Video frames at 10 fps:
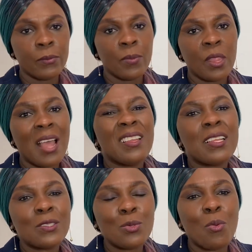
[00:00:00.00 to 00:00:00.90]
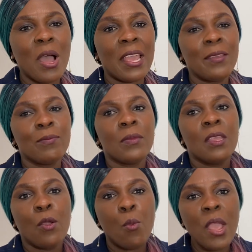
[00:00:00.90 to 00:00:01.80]
And that's why
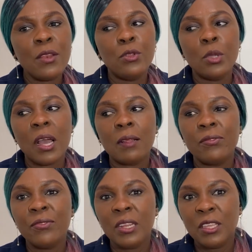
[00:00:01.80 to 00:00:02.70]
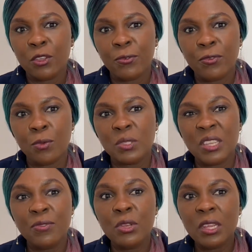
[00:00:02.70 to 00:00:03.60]
when you are filling your forms,
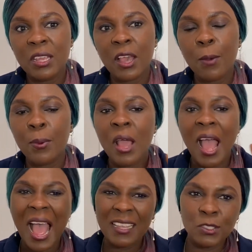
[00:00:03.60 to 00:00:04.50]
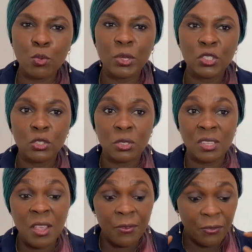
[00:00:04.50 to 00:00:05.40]
if you need help, ask
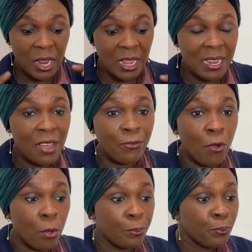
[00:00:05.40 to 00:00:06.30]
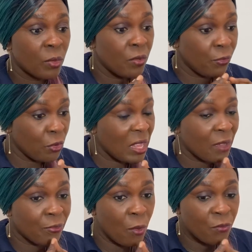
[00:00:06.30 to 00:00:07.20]
questions. Filling that form, if you fill
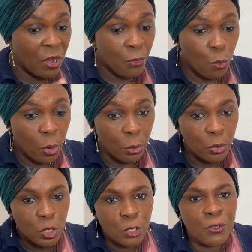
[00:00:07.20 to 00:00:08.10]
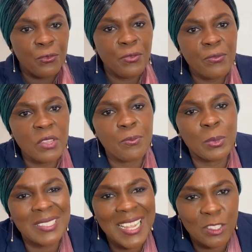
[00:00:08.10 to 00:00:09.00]
that form very well,
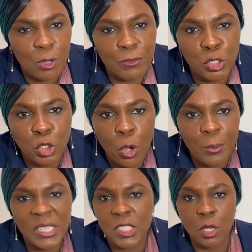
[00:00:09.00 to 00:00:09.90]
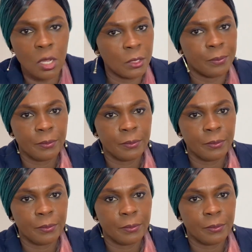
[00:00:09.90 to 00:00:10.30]
50% of the job is done.